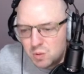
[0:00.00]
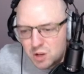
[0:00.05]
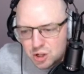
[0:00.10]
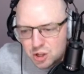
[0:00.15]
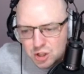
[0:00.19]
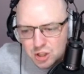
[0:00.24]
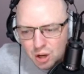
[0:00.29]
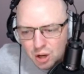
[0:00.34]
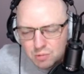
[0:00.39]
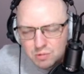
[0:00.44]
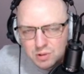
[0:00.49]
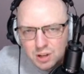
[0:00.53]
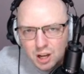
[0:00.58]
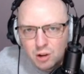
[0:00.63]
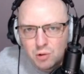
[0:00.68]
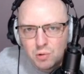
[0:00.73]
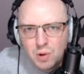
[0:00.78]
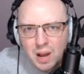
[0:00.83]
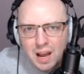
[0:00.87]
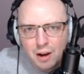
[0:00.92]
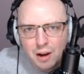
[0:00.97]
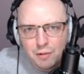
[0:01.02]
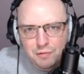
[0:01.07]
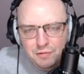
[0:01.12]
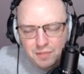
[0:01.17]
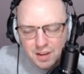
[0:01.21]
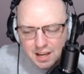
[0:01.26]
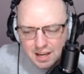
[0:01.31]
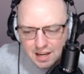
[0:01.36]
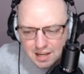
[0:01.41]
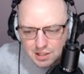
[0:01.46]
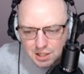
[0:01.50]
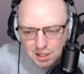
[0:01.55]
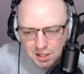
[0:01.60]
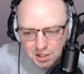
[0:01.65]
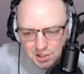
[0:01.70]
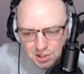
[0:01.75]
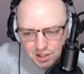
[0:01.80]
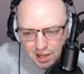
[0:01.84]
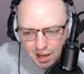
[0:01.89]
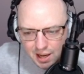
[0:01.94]
just don't know how fit he's going to
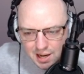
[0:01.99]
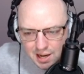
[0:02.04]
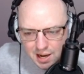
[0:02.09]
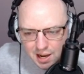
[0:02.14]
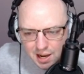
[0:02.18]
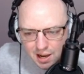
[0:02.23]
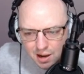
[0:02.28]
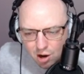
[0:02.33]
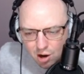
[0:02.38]
stay.